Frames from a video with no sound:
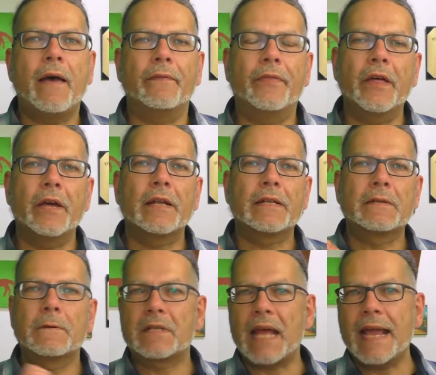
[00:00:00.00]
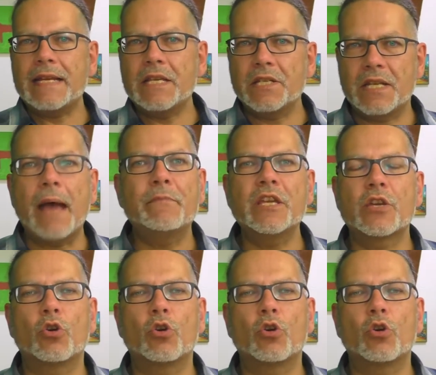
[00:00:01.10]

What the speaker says: the tiny dummy